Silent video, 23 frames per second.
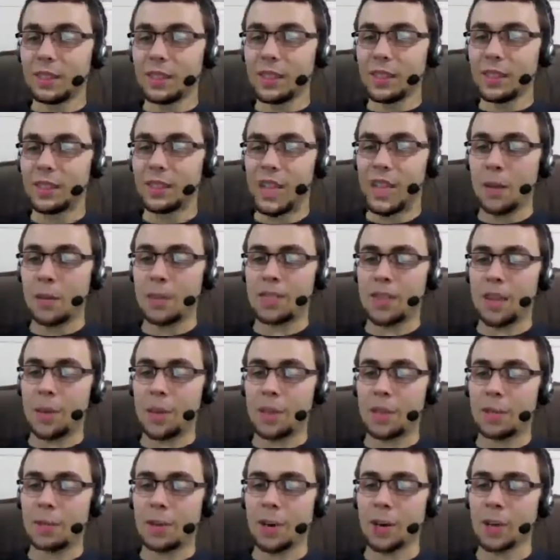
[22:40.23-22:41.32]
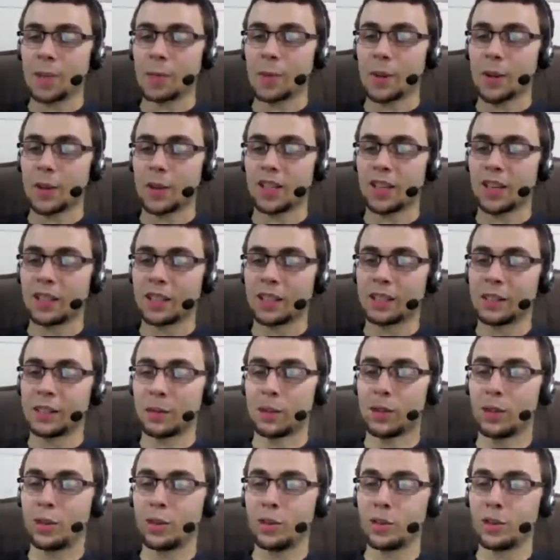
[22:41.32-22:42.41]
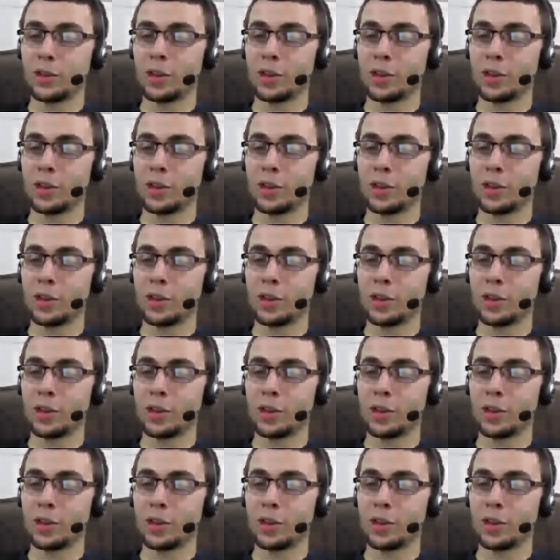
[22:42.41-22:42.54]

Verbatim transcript: Stabby, stabby, spear, spear. Sounds like something Kuzco